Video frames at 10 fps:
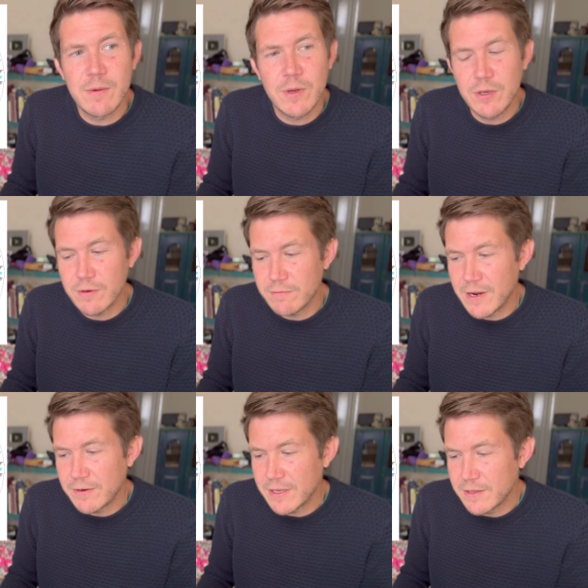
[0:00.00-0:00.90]
when you're
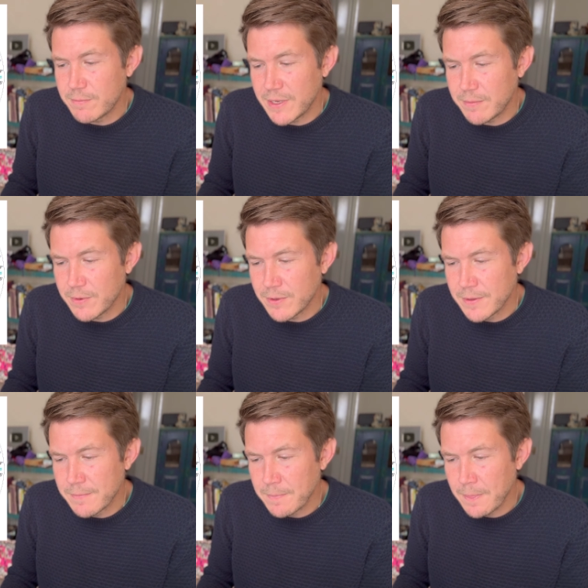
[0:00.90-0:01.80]
around other people.
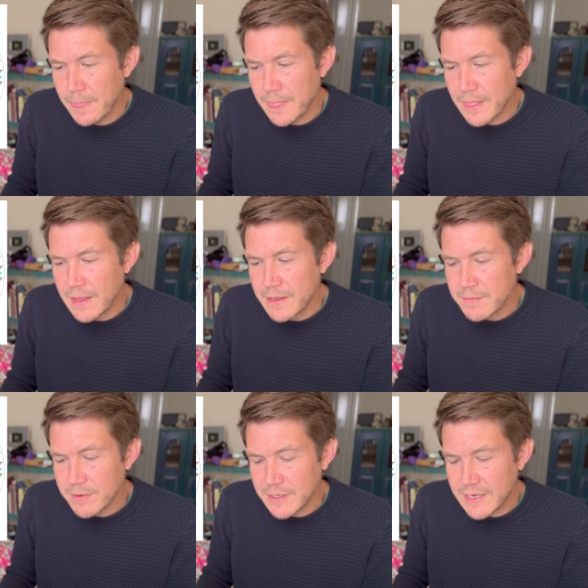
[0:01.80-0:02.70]

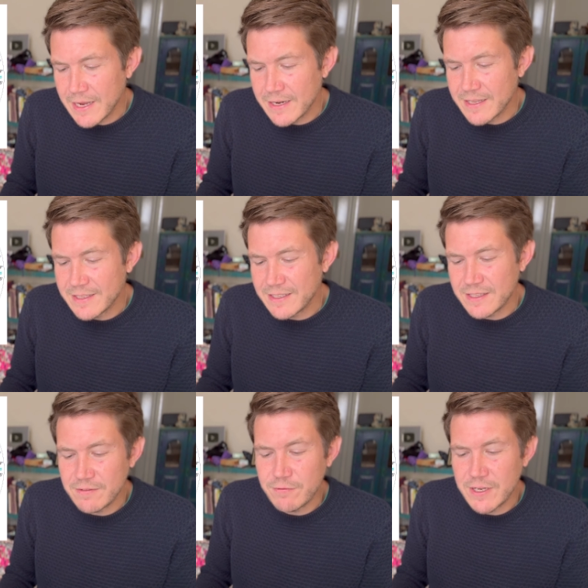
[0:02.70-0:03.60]
But again, I think
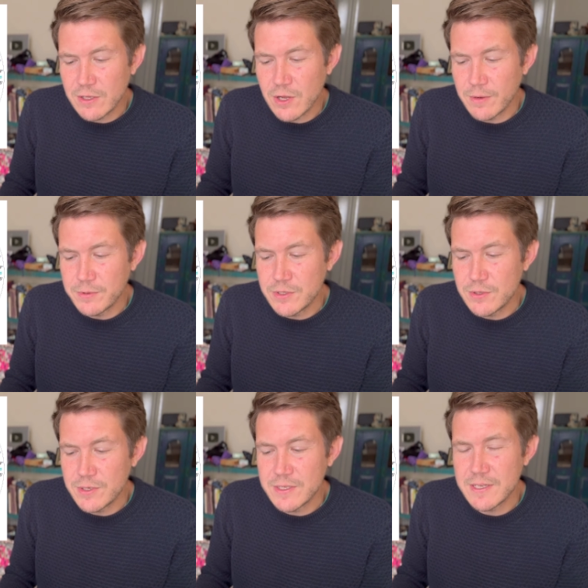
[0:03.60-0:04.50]
the real
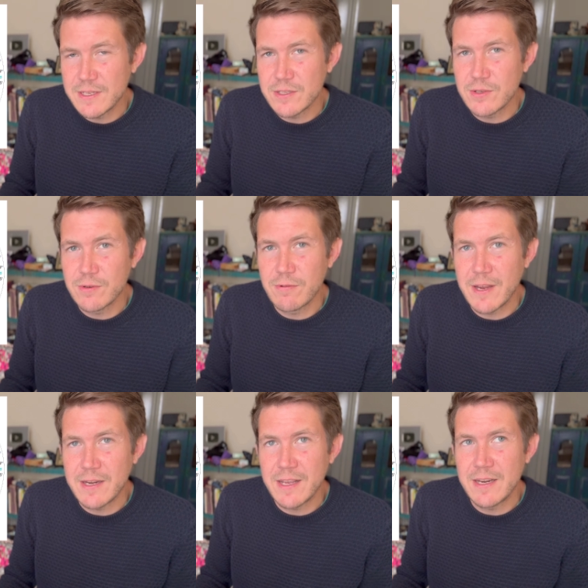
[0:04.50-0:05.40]
opportunity is to
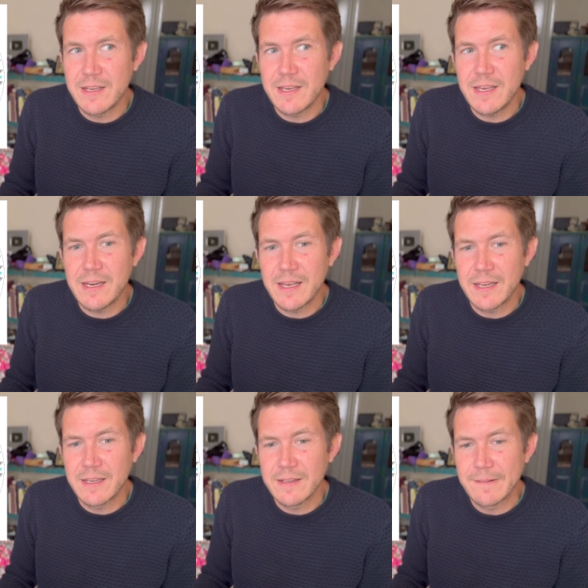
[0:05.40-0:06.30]
create inner
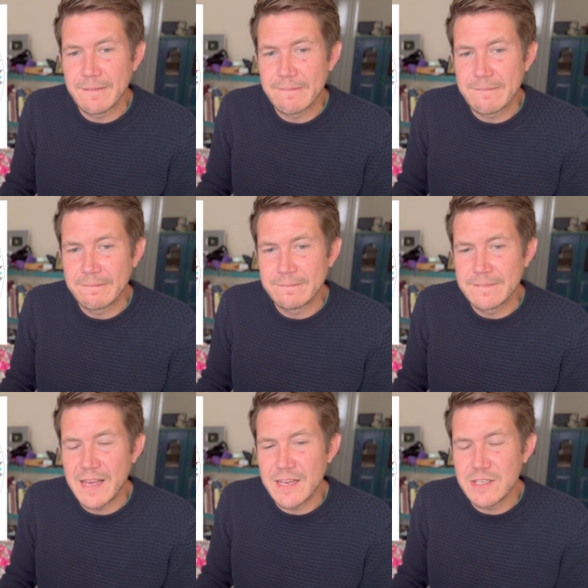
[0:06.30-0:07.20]
healing
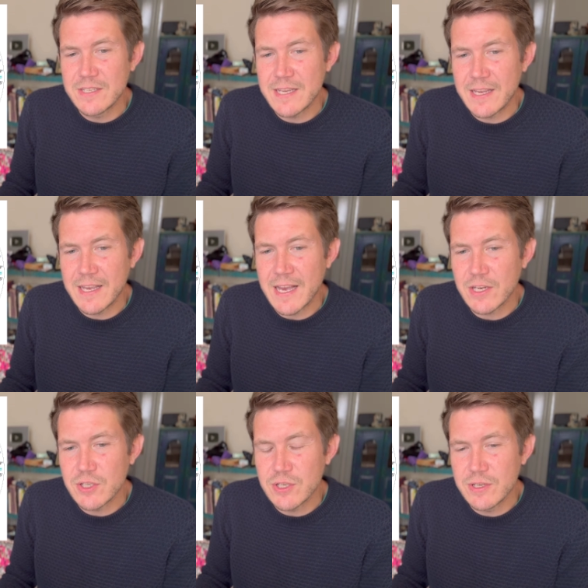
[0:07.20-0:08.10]
and to take
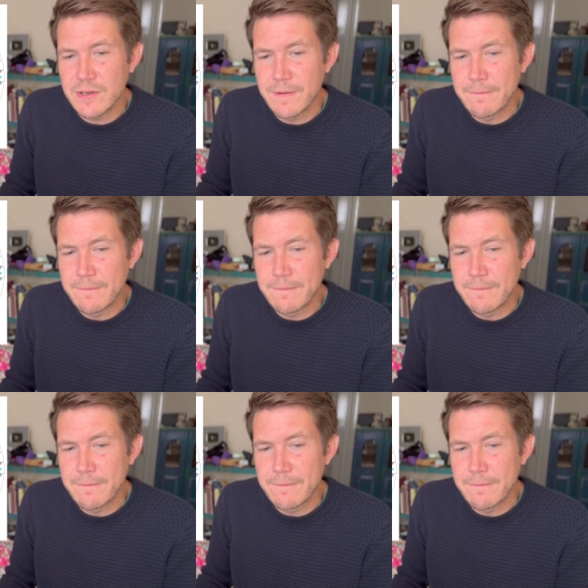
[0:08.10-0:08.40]
action